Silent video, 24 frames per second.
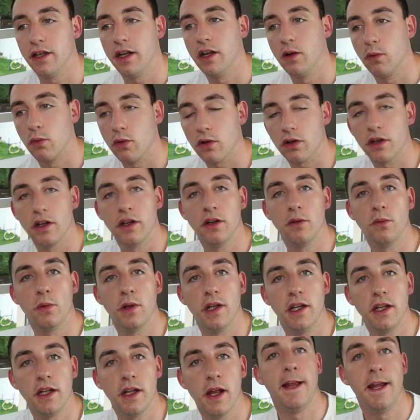in a working
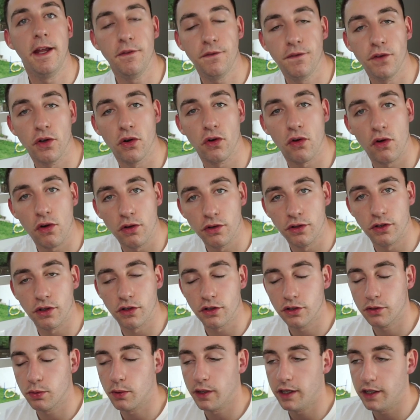week if you're under
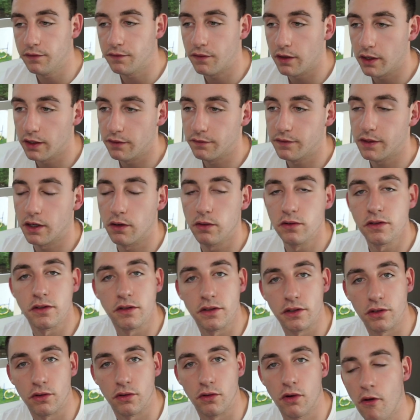25,000
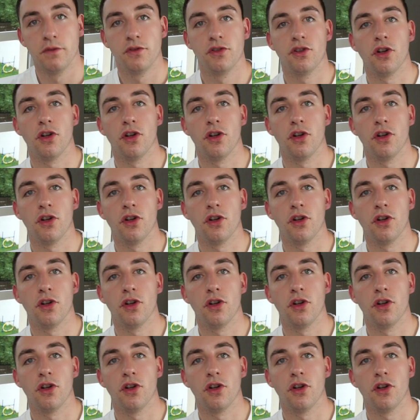euro.